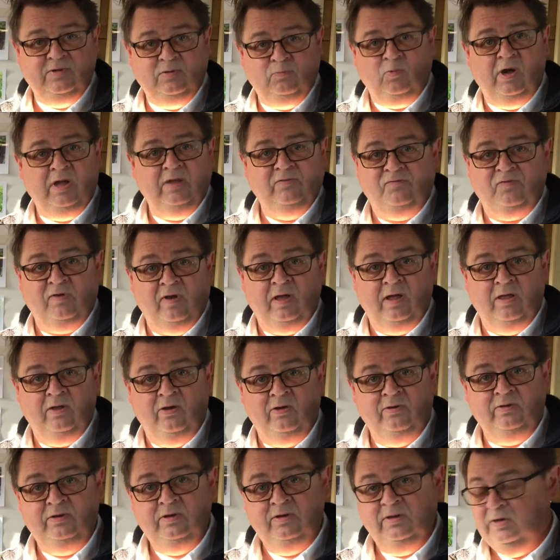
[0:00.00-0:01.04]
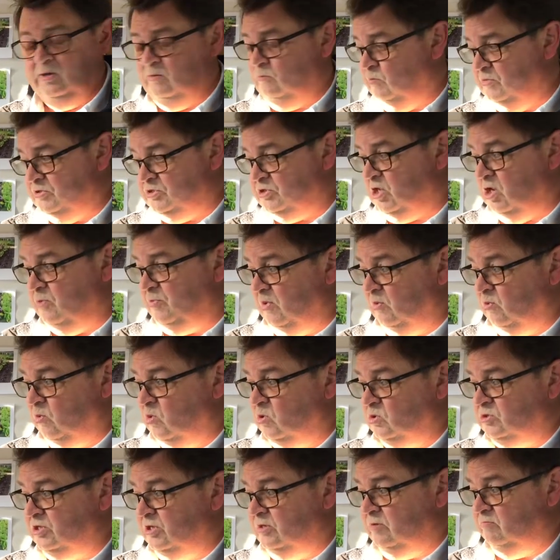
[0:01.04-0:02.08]
whitefly on with soapy
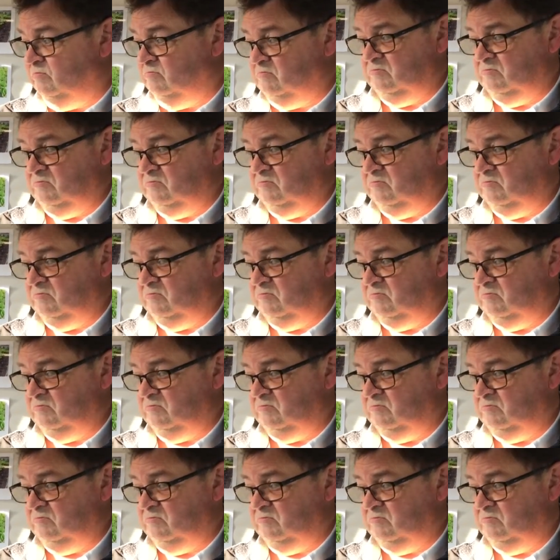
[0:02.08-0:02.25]
water,